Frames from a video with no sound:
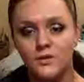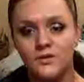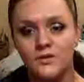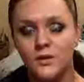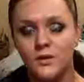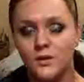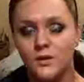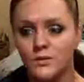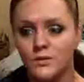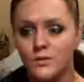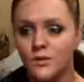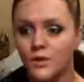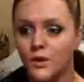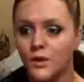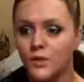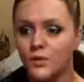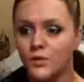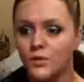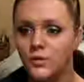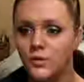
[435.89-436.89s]
He said, you
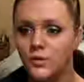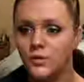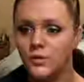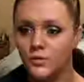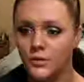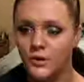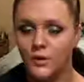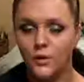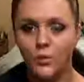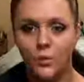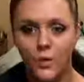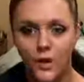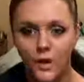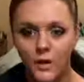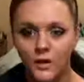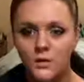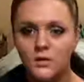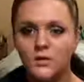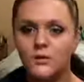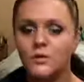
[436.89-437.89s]
know, you look really
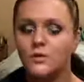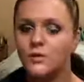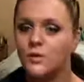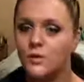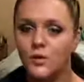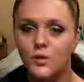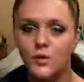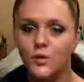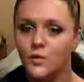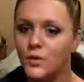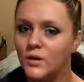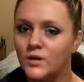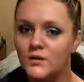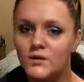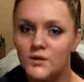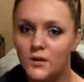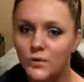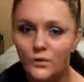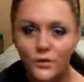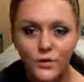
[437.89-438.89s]
well and you look
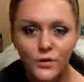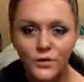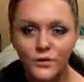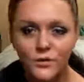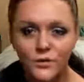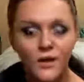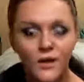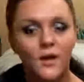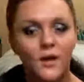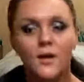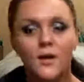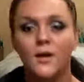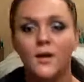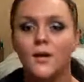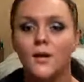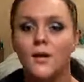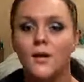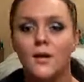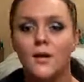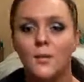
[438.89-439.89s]
really different.
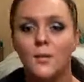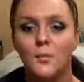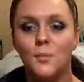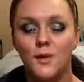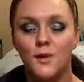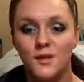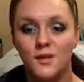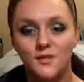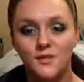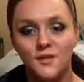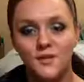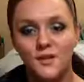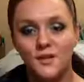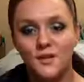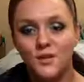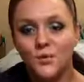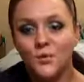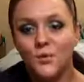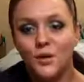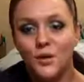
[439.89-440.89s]
And I
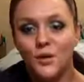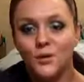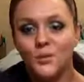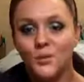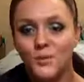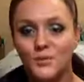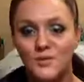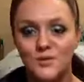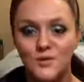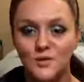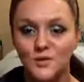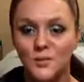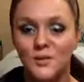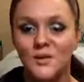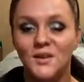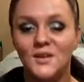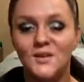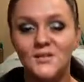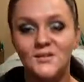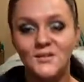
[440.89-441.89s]
said it's probably just
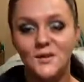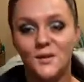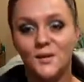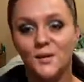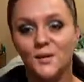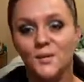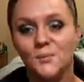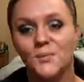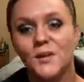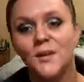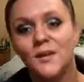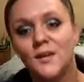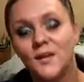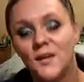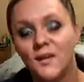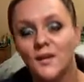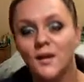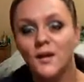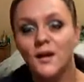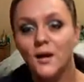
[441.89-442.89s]
because I'm,
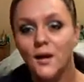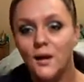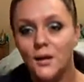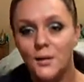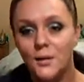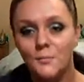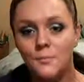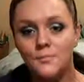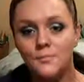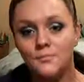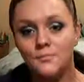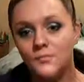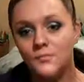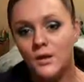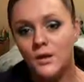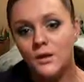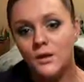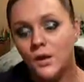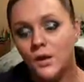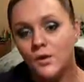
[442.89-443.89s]

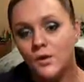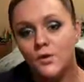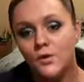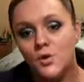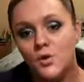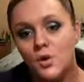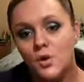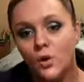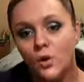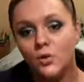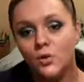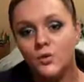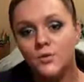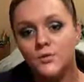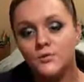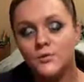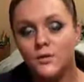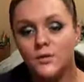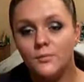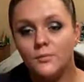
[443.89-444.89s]
you know, not
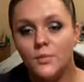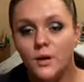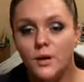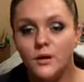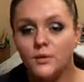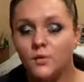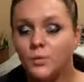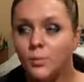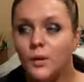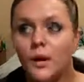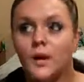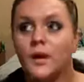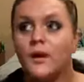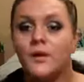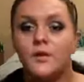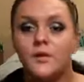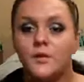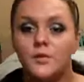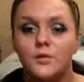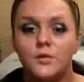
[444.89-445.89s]
as
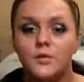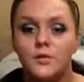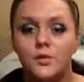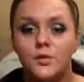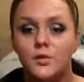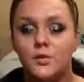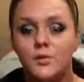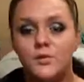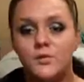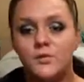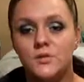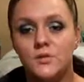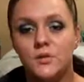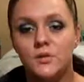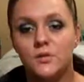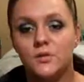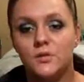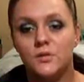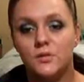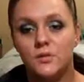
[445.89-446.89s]
pale as you're used
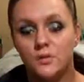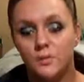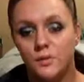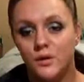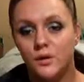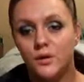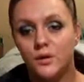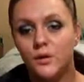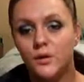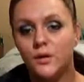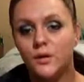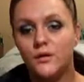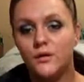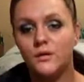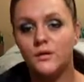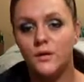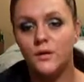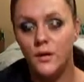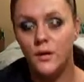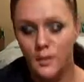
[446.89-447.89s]
to me
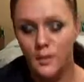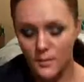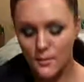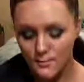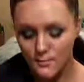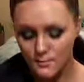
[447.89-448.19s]
looking.